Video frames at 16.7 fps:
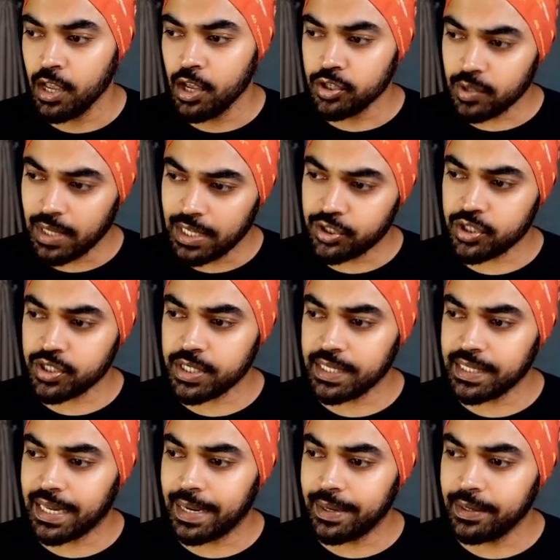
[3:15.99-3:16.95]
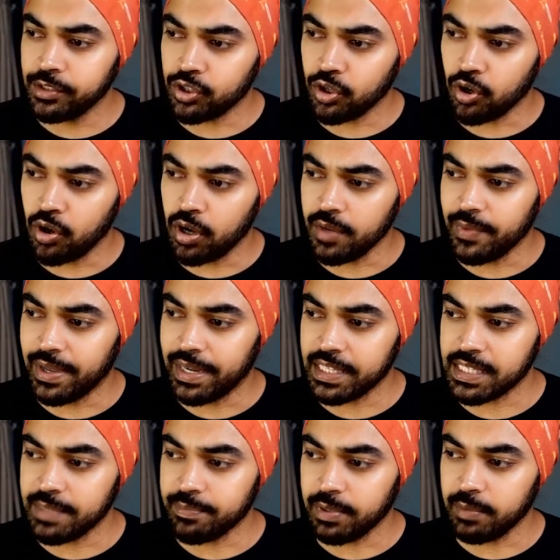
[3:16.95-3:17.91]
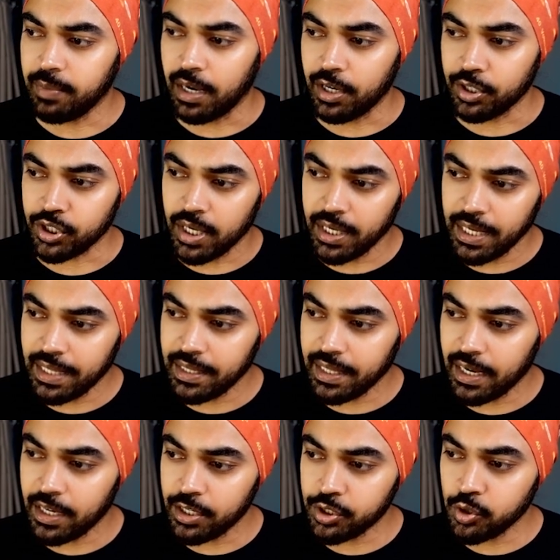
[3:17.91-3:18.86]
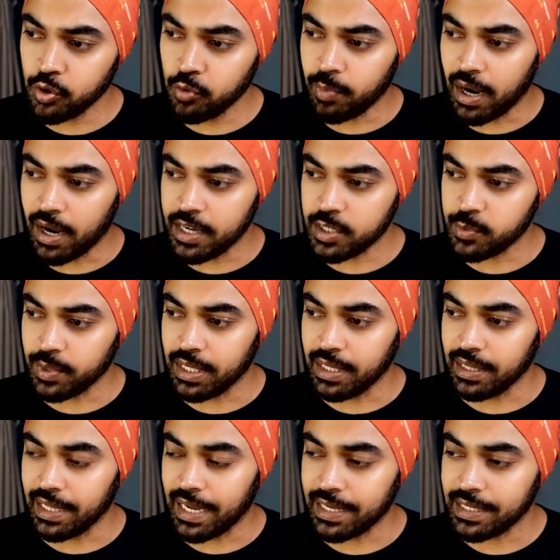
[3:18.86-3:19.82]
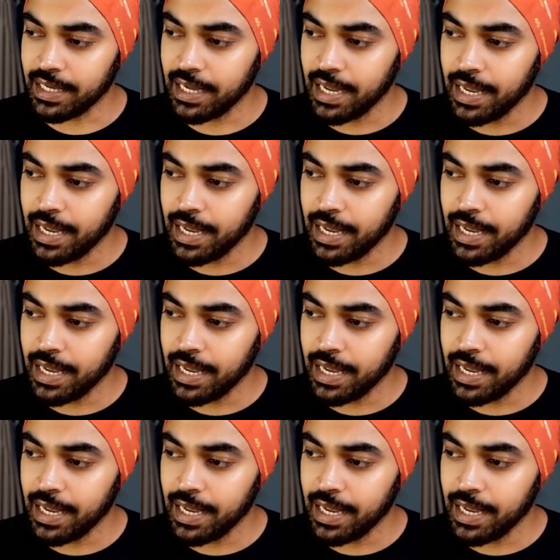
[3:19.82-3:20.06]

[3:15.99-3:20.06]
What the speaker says: So let's just say that I draw a very simple bar chart and there are two bars within that.